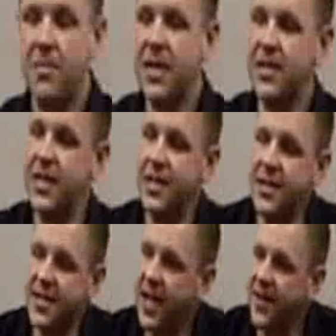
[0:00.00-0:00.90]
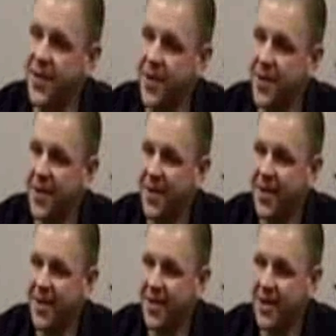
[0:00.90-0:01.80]
because he didn't save you
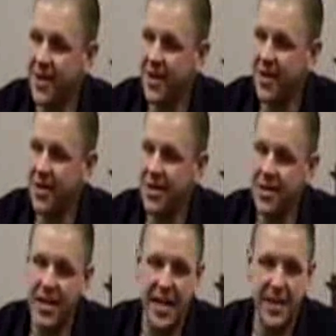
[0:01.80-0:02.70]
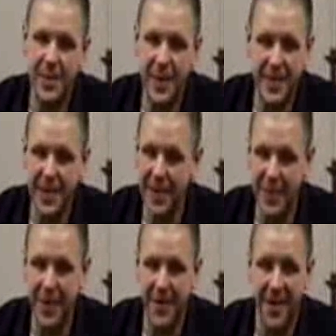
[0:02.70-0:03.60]
to take up space on
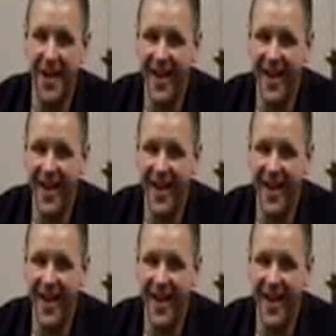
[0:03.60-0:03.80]
a pew.